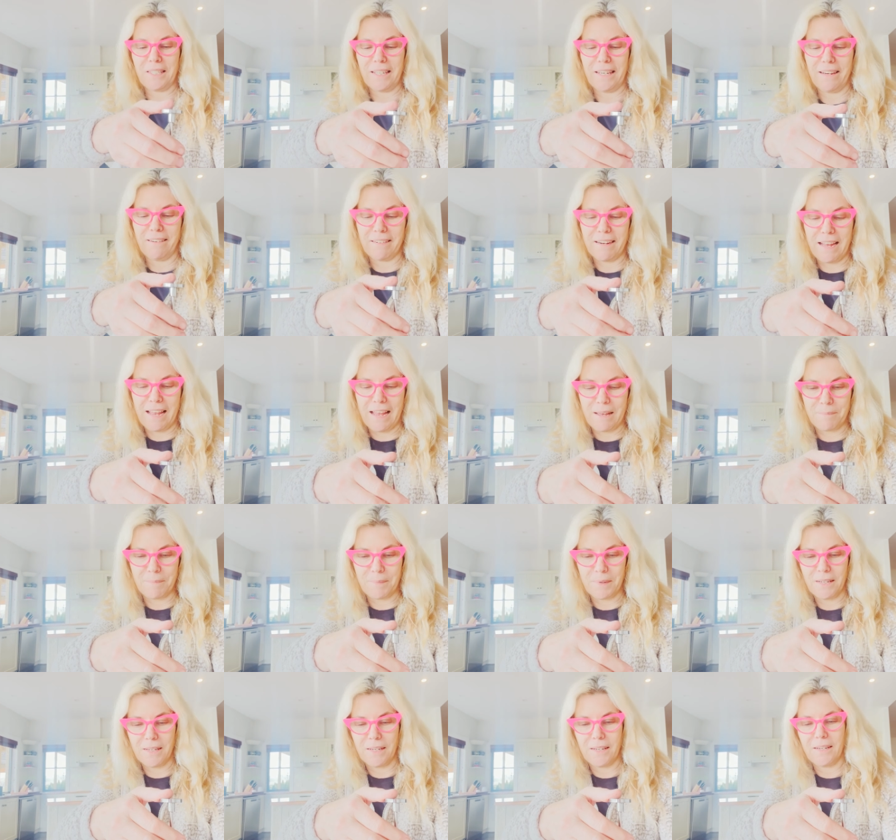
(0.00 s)
here I
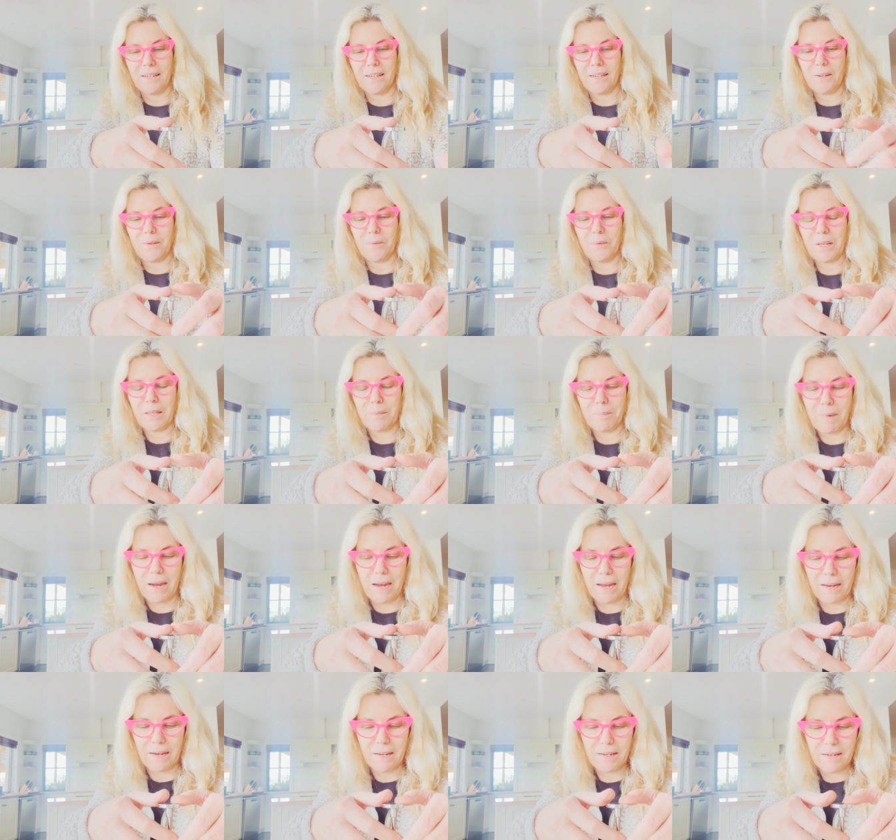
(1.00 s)
am with
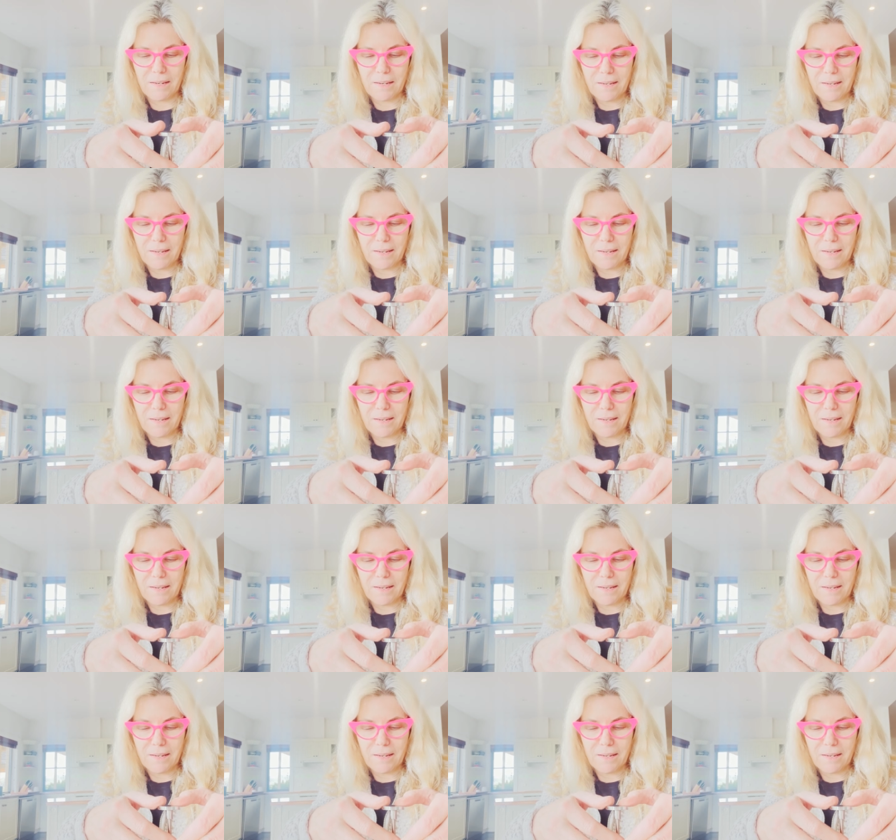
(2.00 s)
my